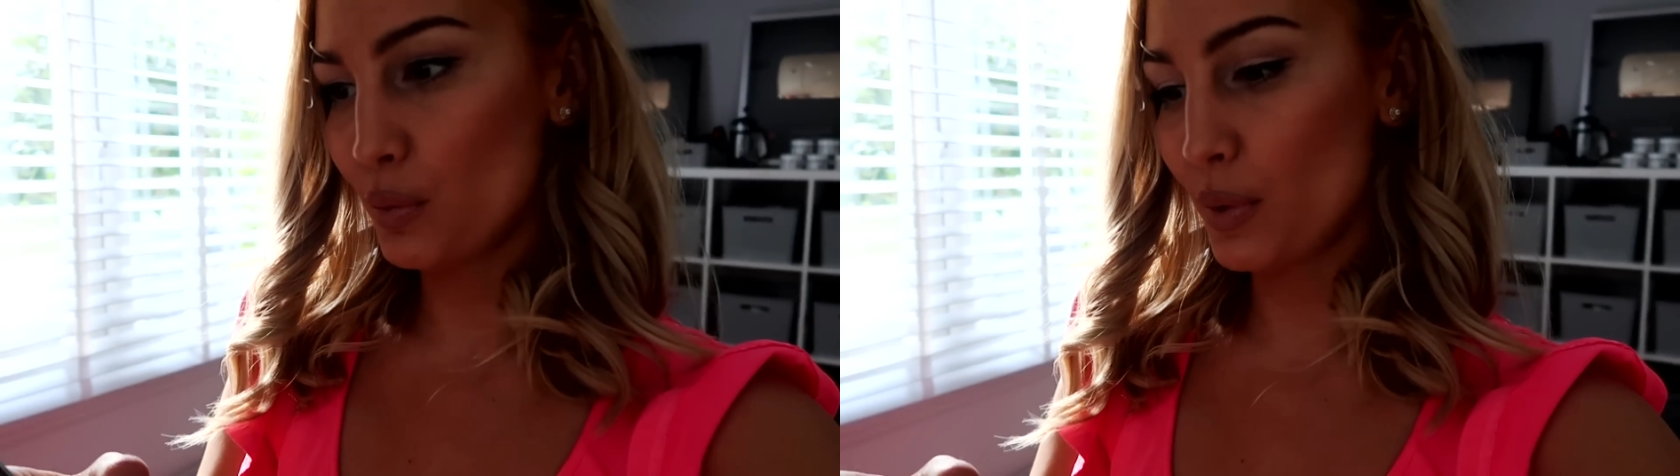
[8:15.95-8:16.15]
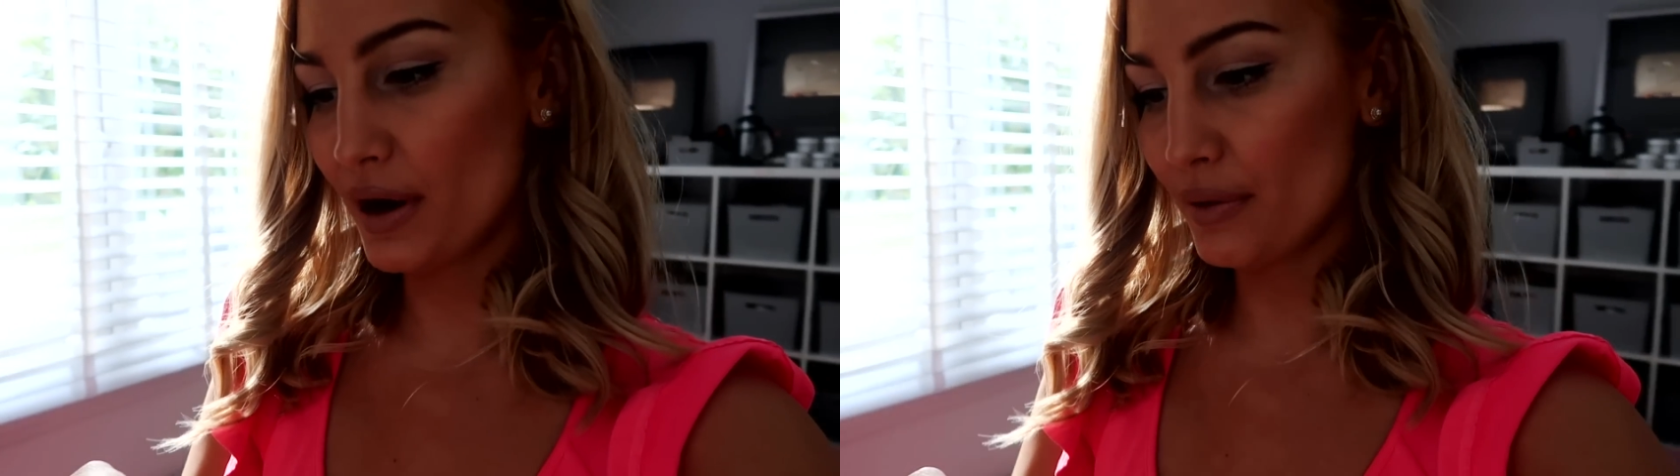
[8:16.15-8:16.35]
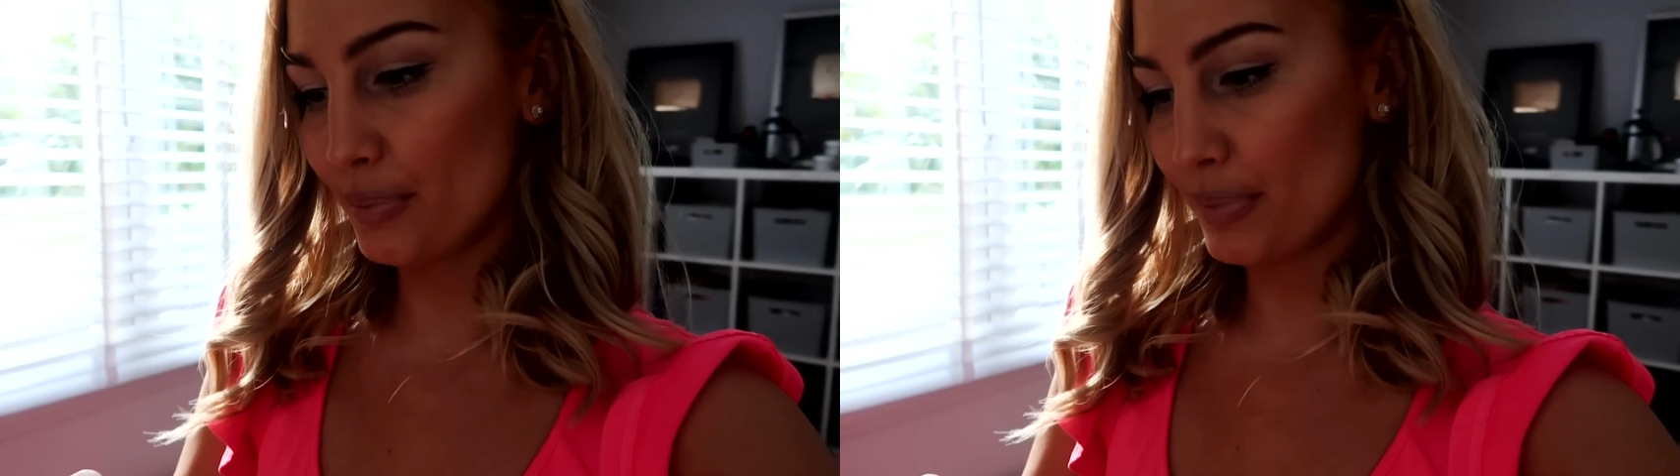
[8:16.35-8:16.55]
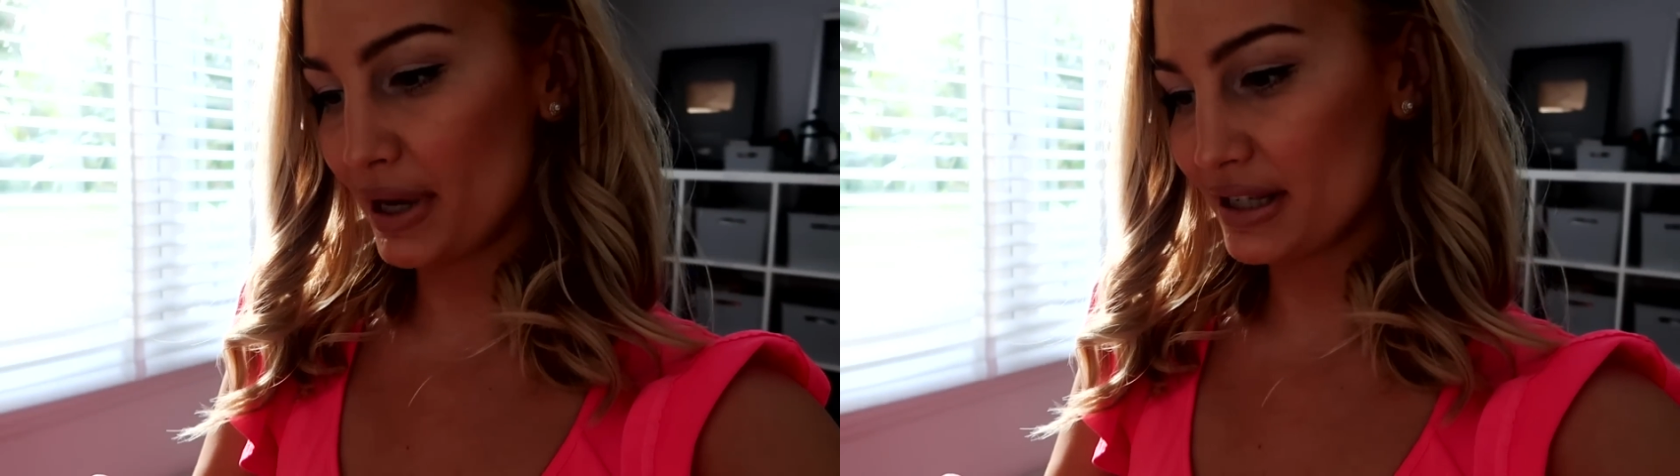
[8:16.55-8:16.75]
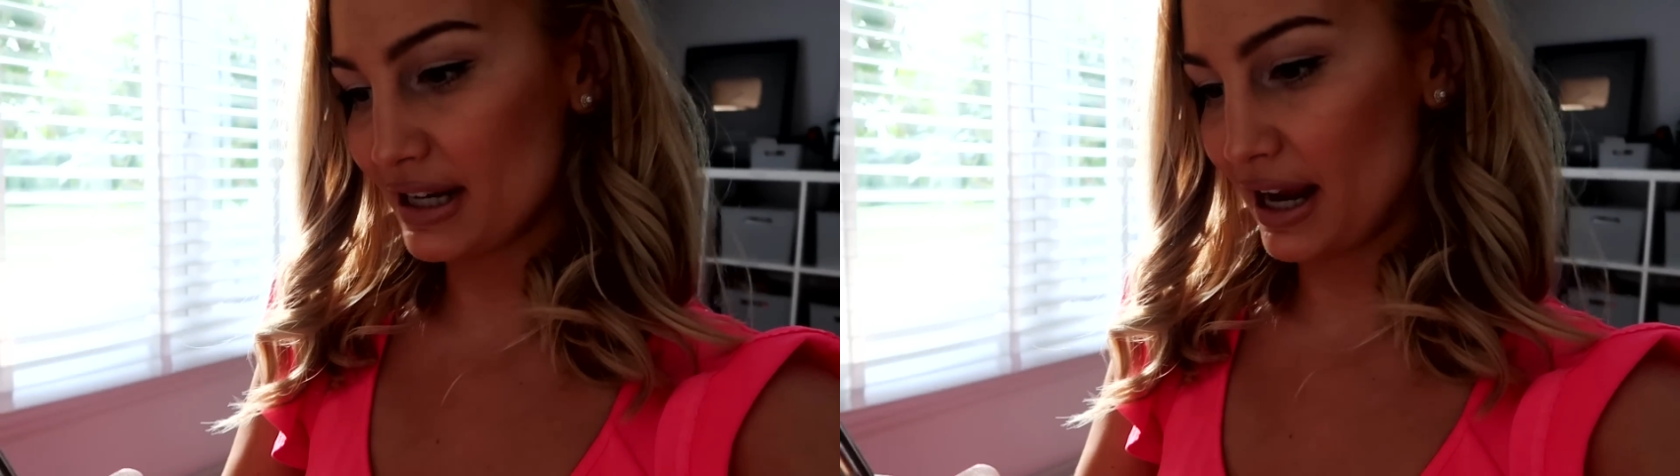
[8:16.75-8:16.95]
where the
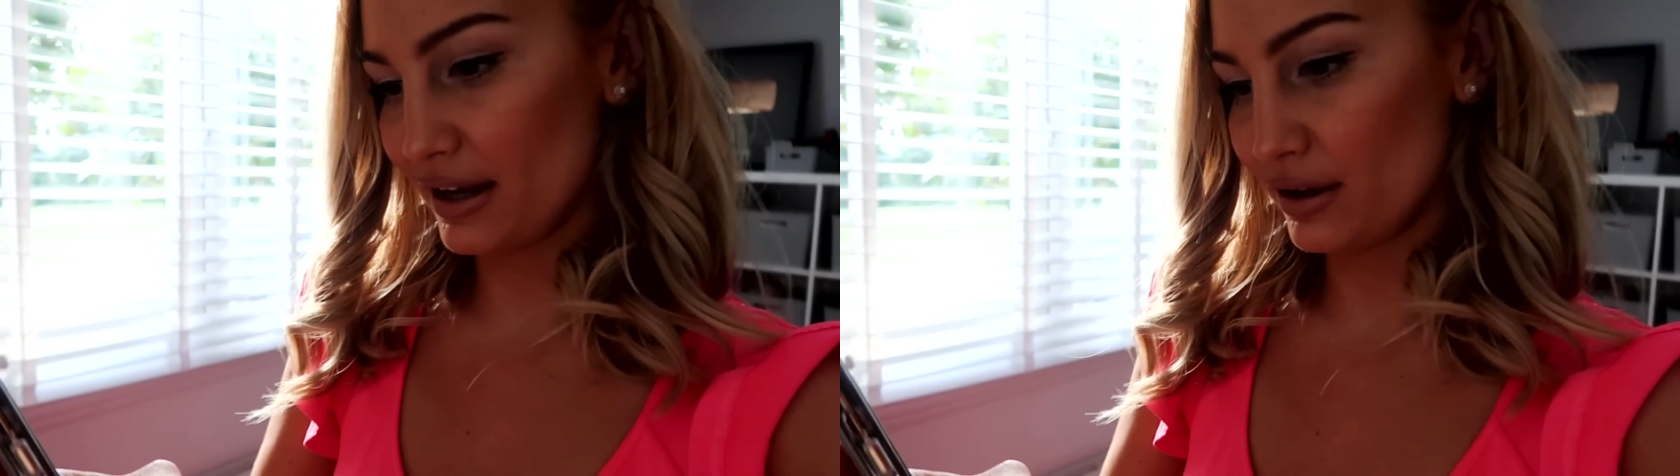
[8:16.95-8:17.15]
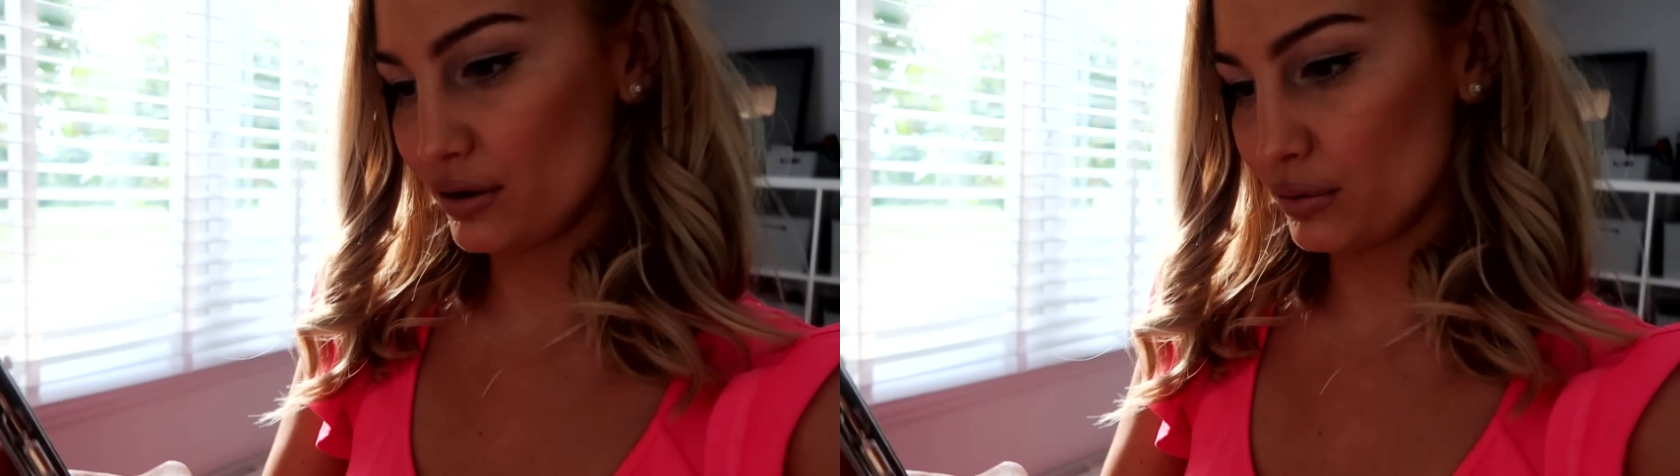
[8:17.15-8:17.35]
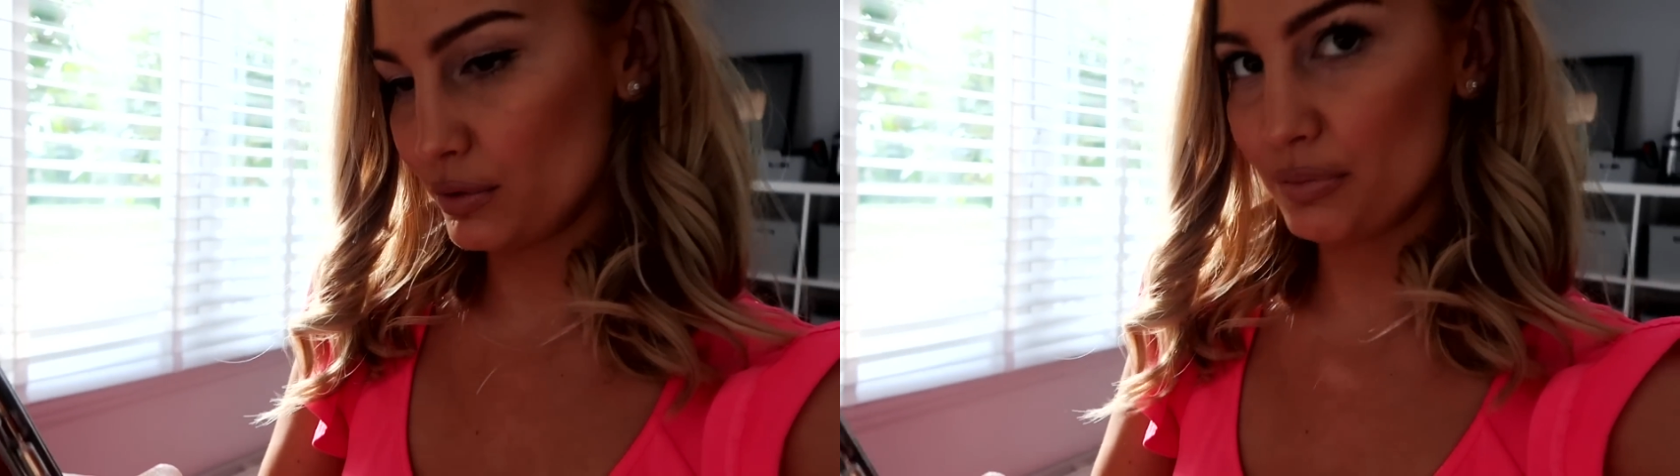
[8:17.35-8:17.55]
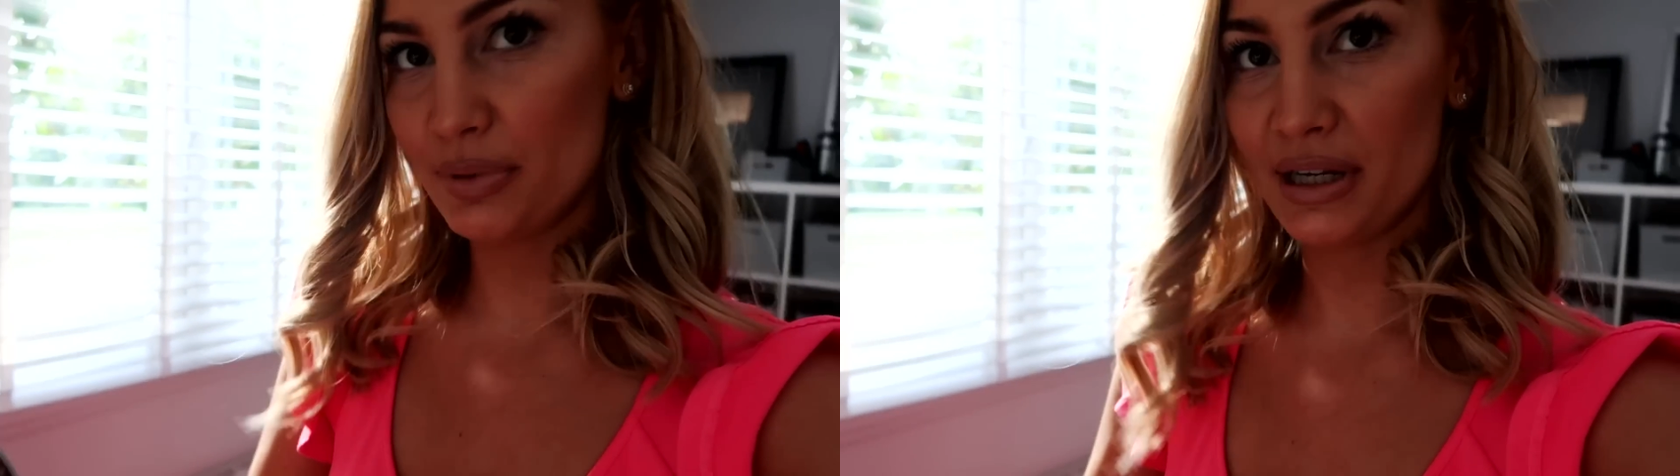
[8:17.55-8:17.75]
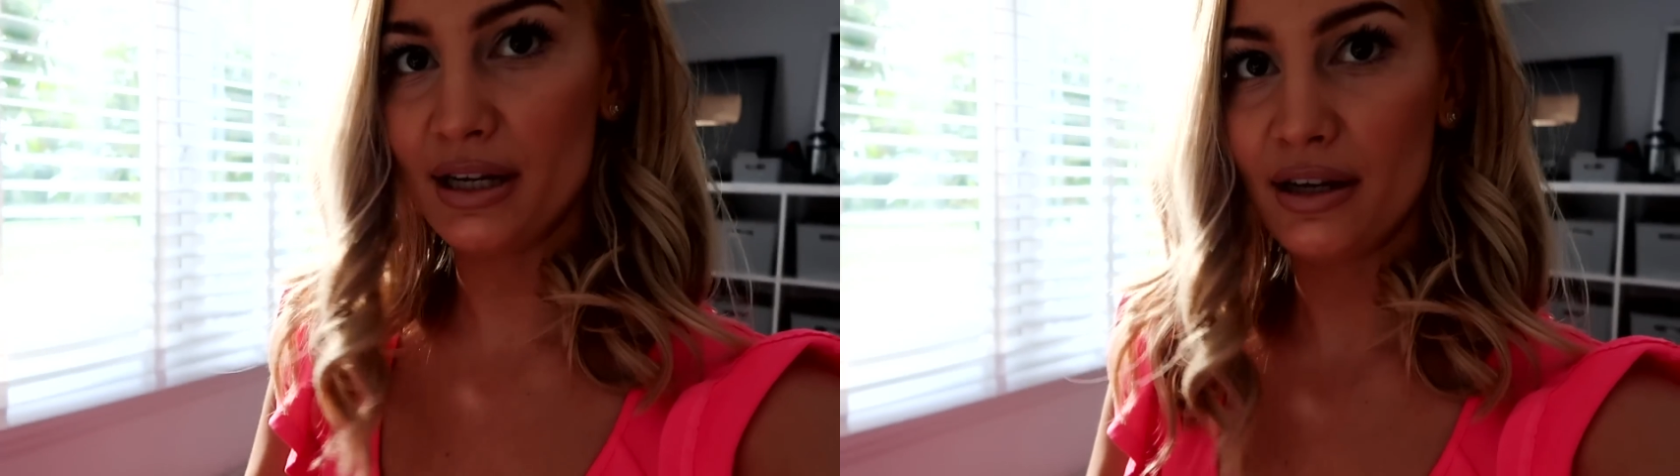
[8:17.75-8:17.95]
best angle
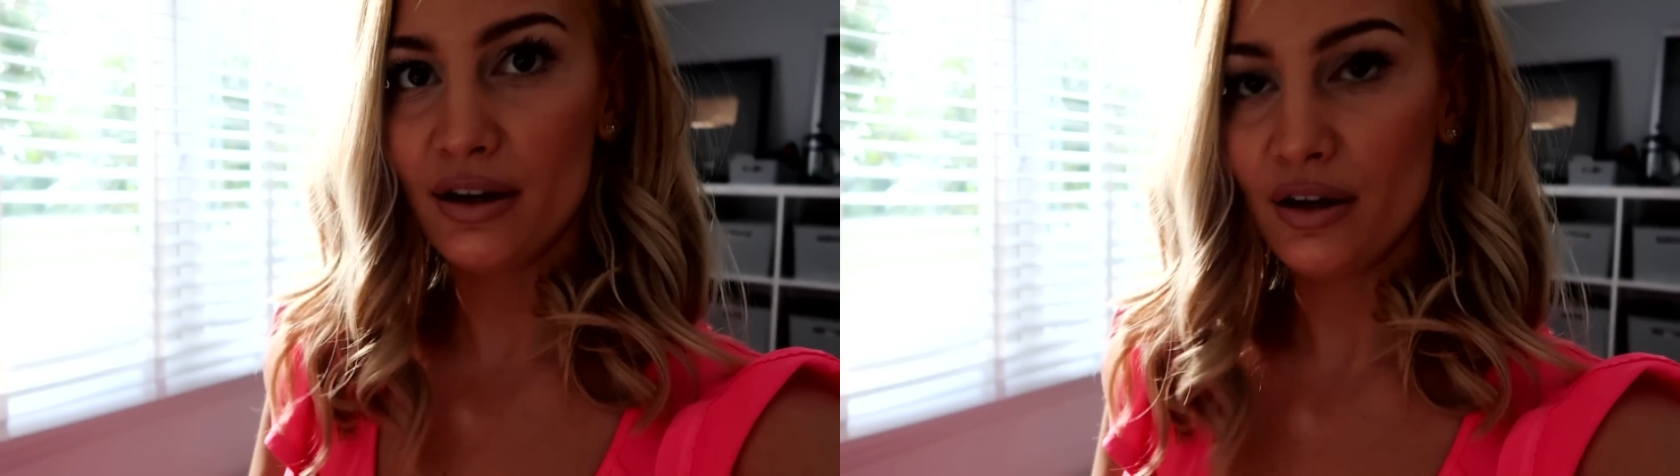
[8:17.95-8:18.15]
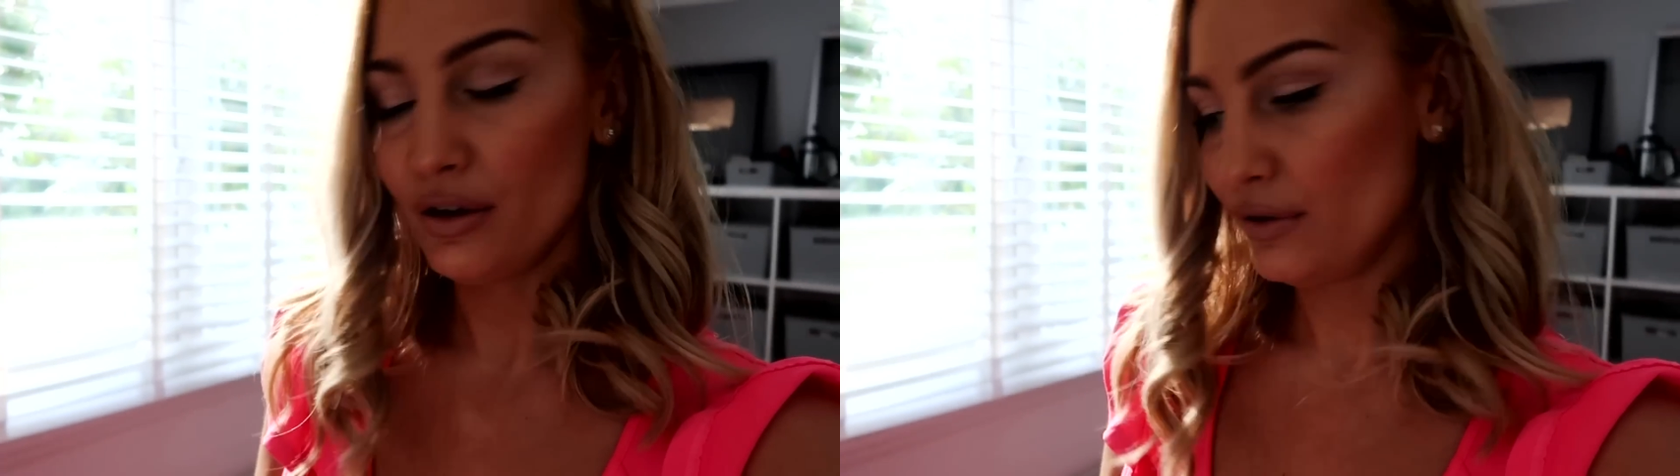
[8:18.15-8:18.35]
would be.